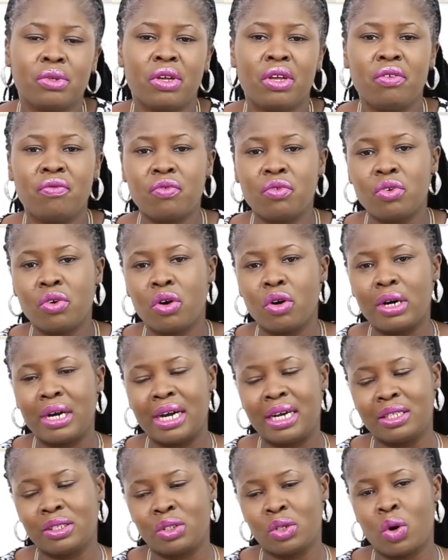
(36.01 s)
Even
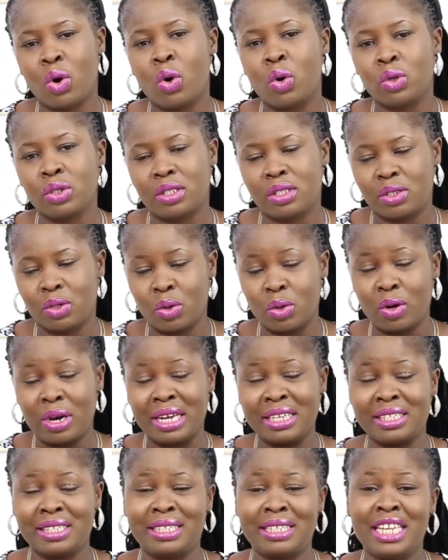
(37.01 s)
as us or
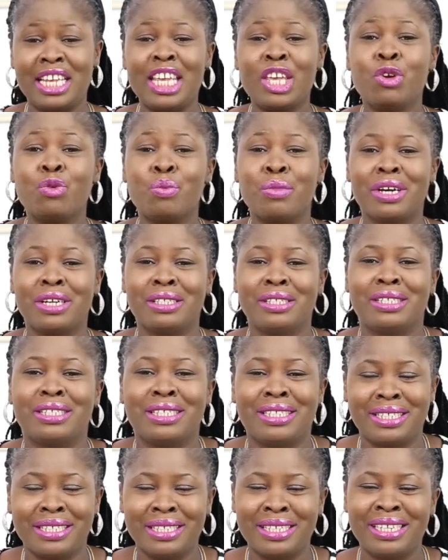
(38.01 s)
as
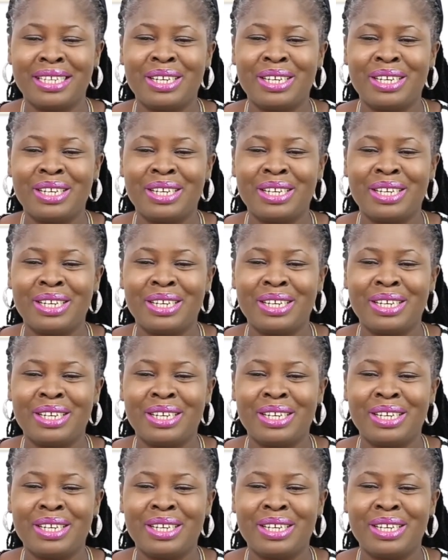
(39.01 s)
humans,